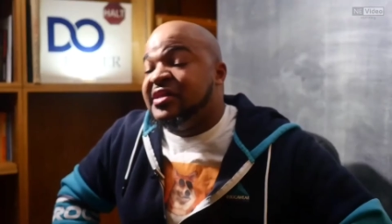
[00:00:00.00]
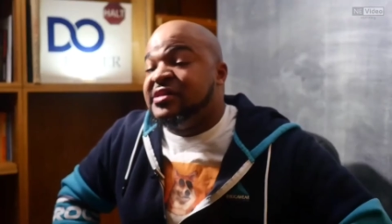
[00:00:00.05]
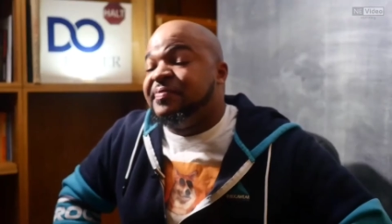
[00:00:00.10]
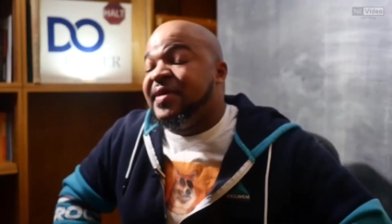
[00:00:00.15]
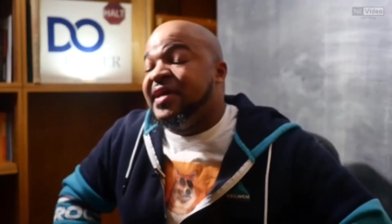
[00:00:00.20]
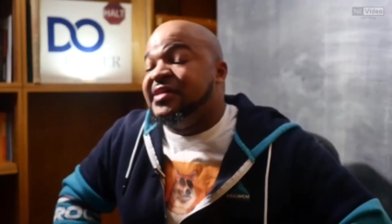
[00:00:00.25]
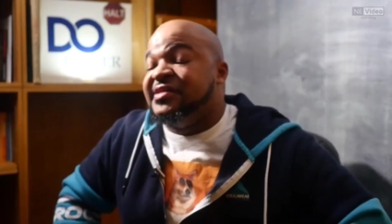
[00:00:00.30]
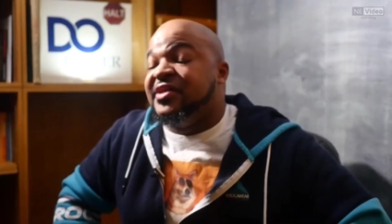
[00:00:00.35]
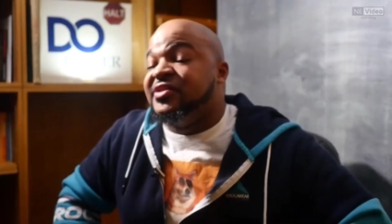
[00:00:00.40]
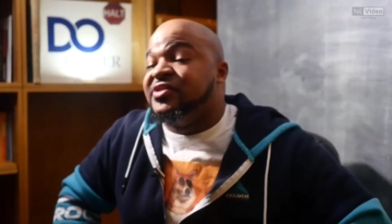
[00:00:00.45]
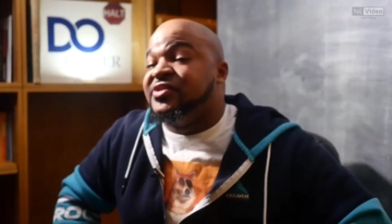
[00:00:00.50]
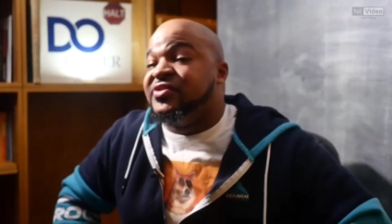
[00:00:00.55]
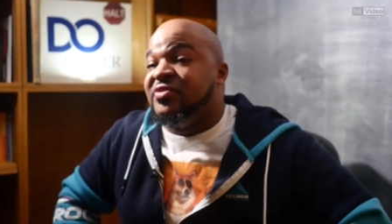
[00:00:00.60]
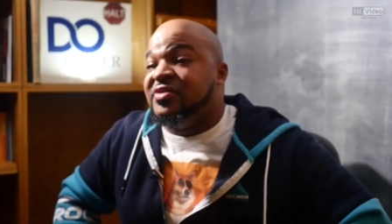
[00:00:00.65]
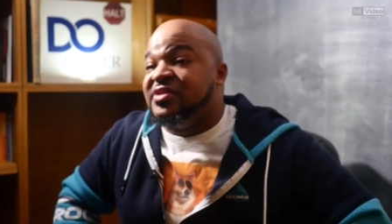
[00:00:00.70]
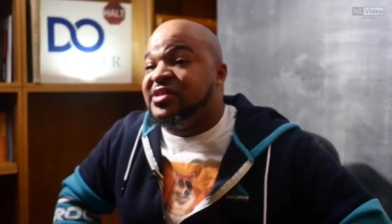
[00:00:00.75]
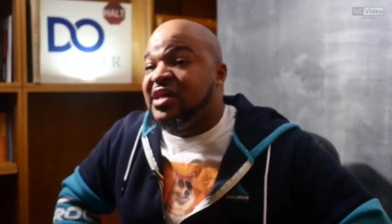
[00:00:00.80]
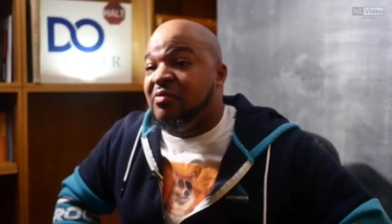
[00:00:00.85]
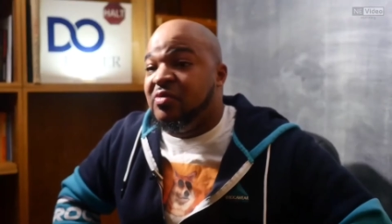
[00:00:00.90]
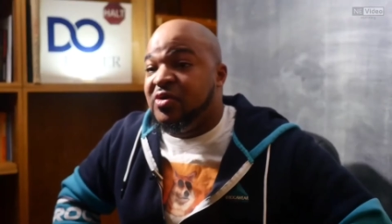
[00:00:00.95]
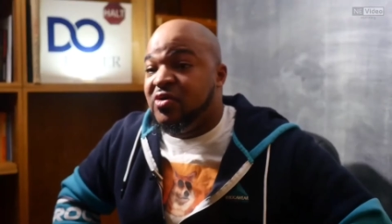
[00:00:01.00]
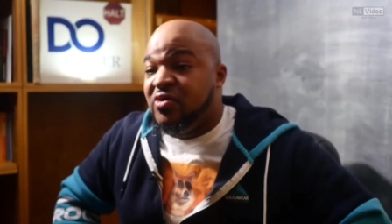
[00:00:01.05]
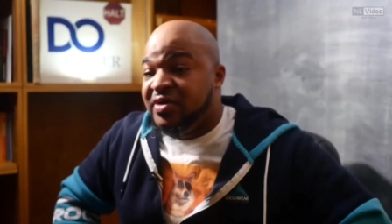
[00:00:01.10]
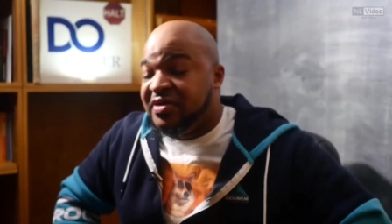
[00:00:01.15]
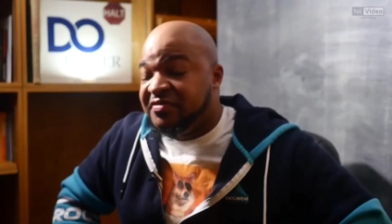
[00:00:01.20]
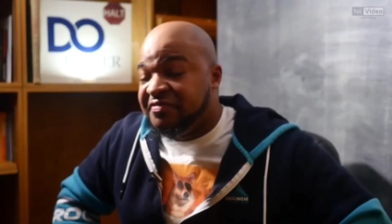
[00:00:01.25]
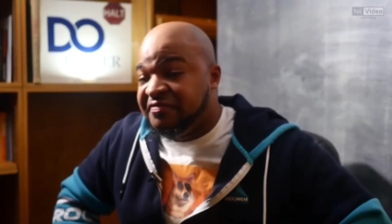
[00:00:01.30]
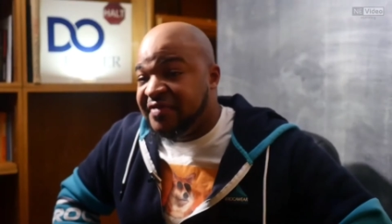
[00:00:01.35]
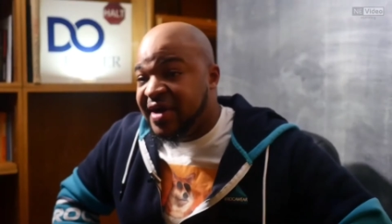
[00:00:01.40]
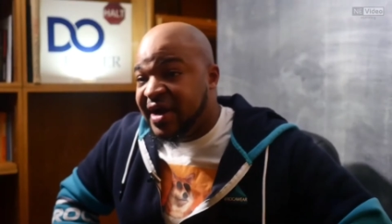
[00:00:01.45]
at this place at a certain time, we're
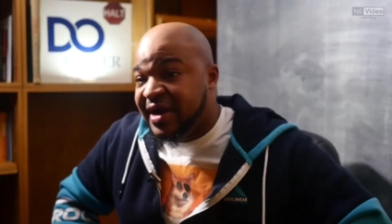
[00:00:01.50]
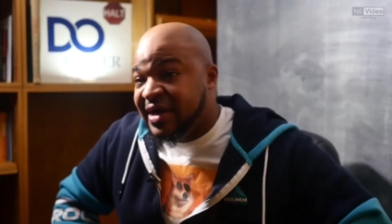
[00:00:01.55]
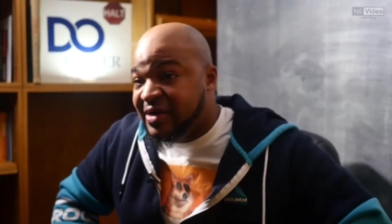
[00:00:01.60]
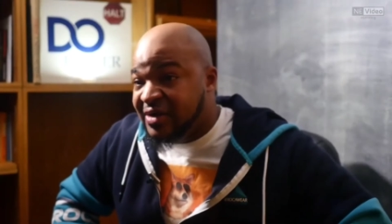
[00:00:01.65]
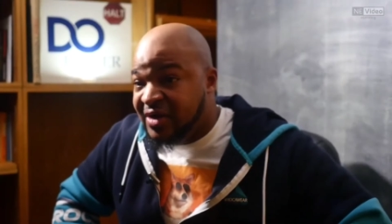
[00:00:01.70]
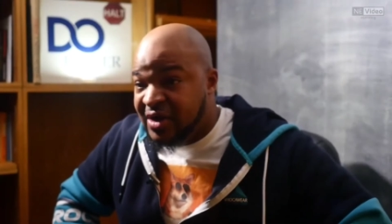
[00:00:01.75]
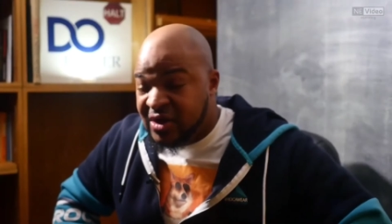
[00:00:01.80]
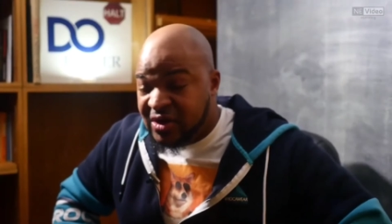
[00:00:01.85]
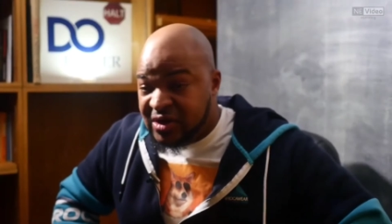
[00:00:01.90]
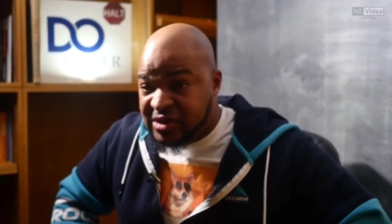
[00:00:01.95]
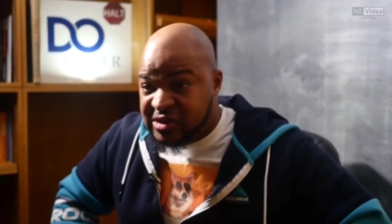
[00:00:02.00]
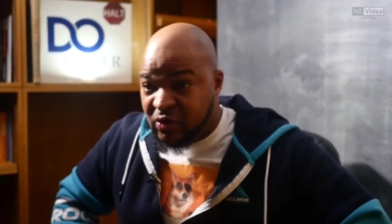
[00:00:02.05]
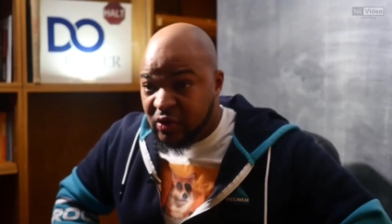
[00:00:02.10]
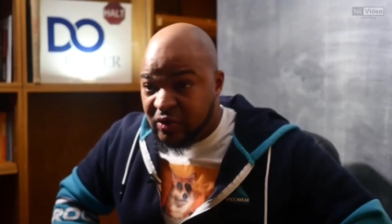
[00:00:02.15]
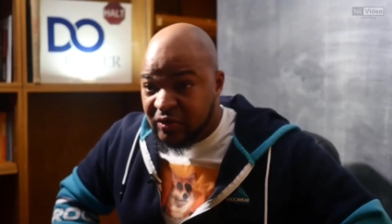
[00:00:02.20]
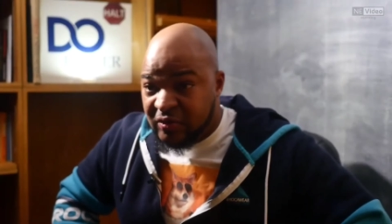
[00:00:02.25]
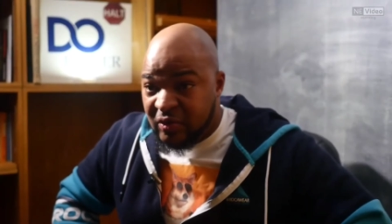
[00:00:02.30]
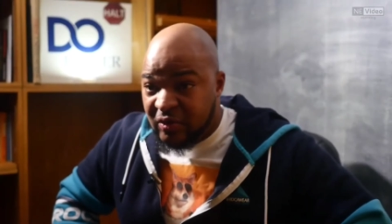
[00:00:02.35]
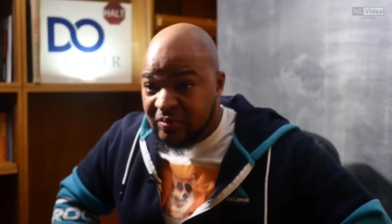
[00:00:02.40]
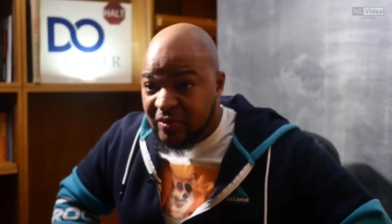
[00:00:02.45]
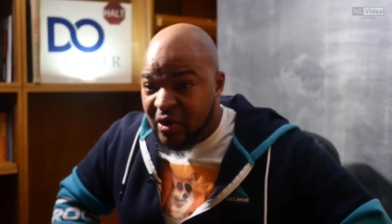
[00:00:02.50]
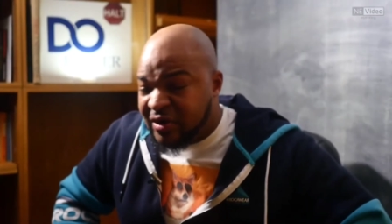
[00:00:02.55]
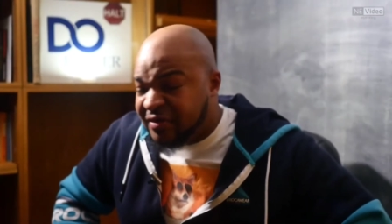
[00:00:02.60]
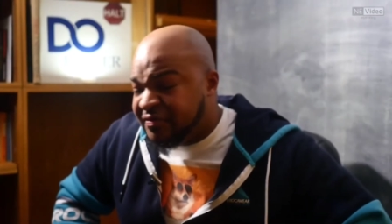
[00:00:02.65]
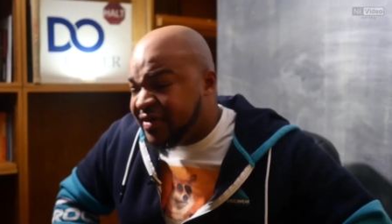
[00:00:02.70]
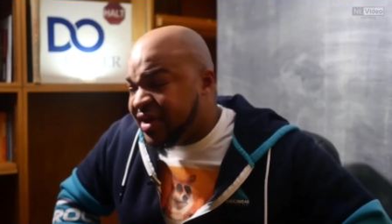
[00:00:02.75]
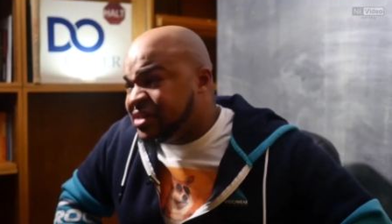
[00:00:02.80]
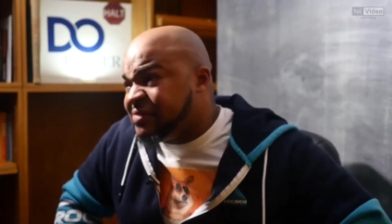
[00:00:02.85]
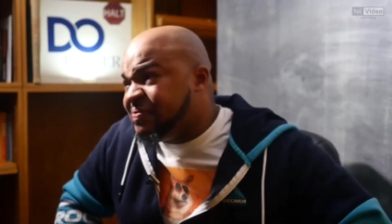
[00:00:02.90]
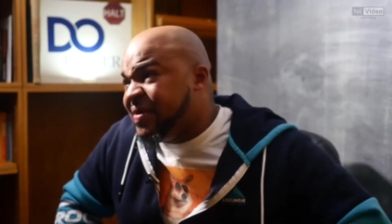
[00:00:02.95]
going to get fired. So what
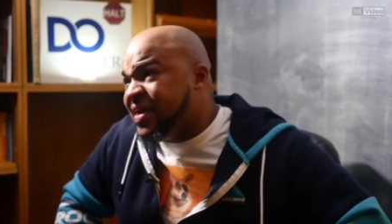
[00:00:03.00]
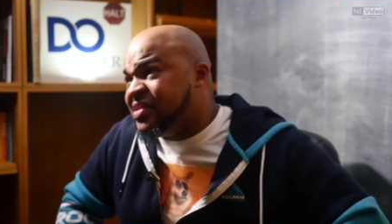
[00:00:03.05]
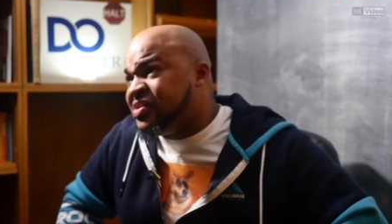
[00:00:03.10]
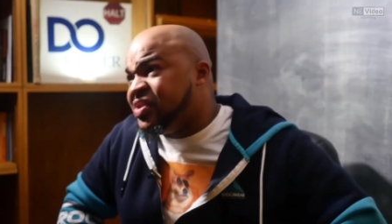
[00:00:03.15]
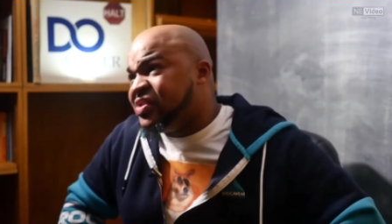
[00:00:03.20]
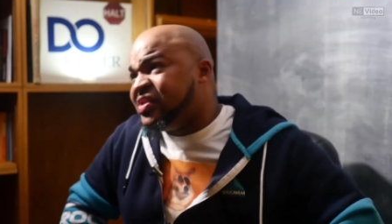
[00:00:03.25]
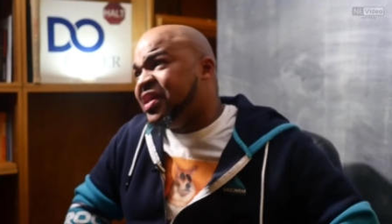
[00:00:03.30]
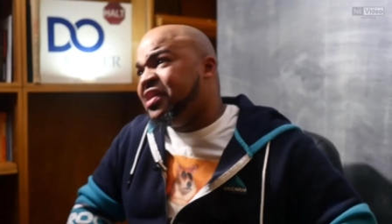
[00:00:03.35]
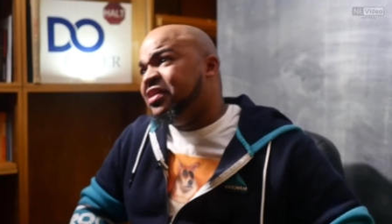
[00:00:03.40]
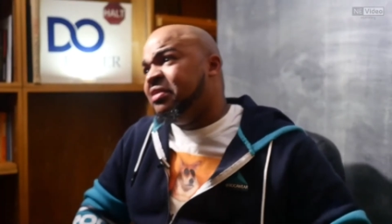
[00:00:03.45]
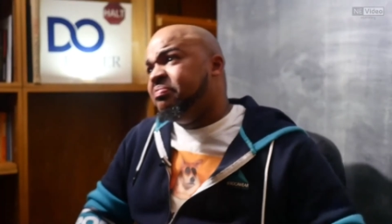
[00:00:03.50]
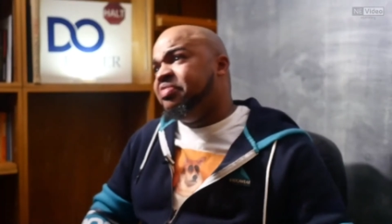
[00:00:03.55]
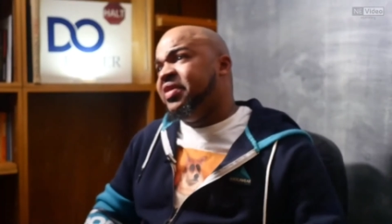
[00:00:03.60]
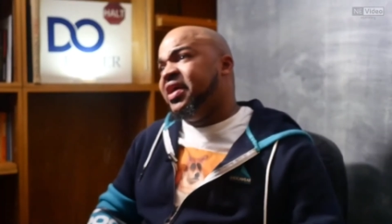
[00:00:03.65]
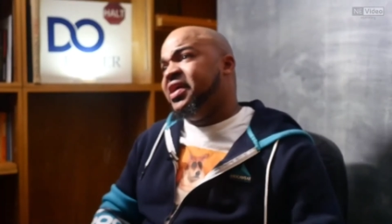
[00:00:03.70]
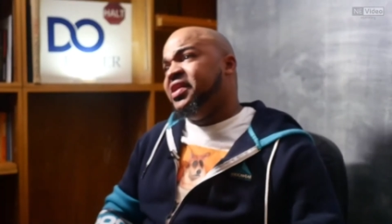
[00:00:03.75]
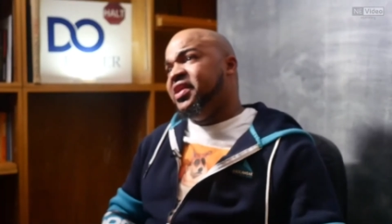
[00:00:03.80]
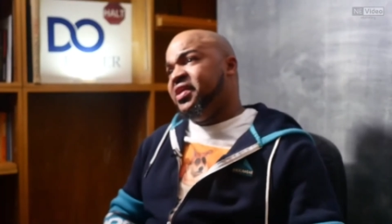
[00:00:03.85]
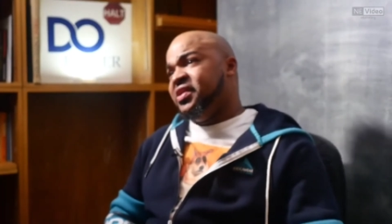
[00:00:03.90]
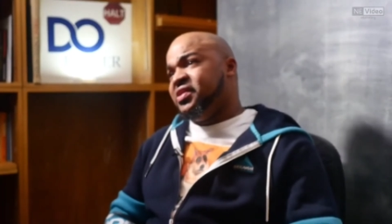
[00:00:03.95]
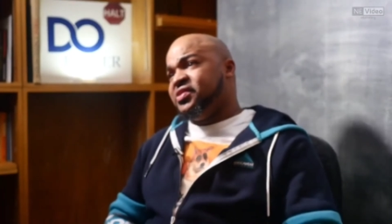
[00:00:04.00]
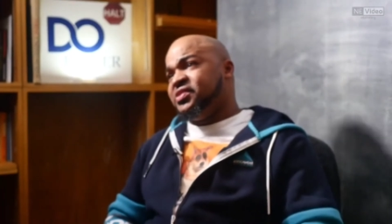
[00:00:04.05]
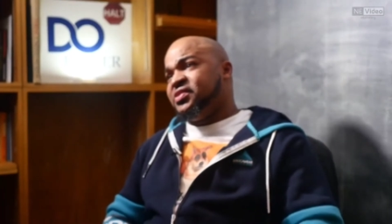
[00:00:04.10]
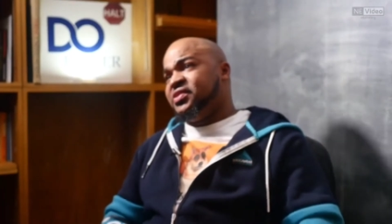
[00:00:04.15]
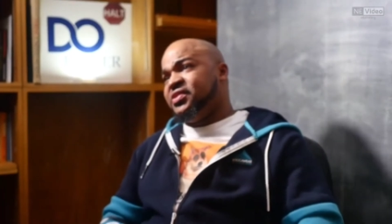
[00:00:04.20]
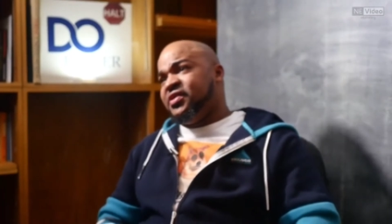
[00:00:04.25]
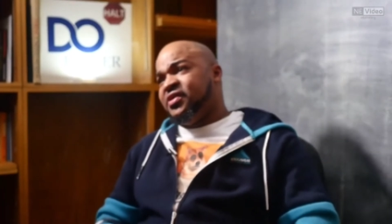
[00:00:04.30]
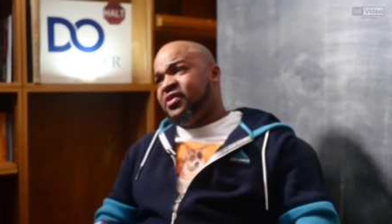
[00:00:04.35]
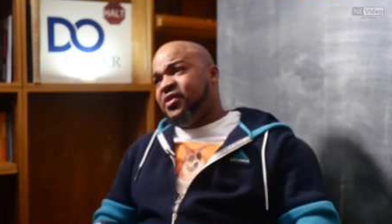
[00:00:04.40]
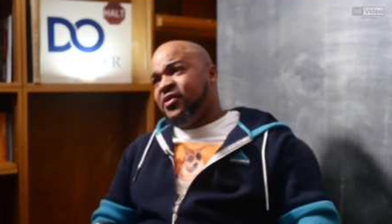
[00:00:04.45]
motivates me is just
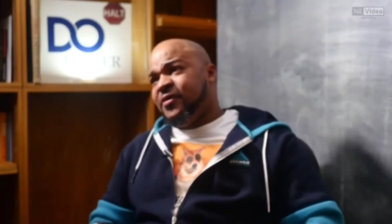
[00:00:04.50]
independence.